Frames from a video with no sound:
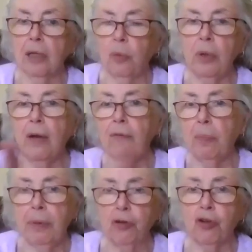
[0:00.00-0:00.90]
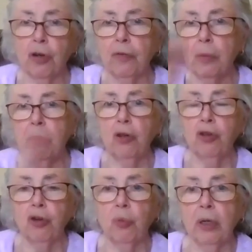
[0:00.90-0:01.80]
can we have a picture of the
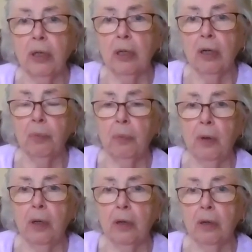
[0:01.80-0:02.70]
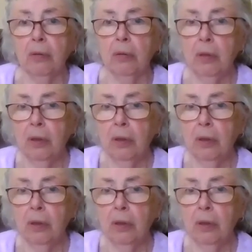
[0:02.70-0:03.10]
miniature one in our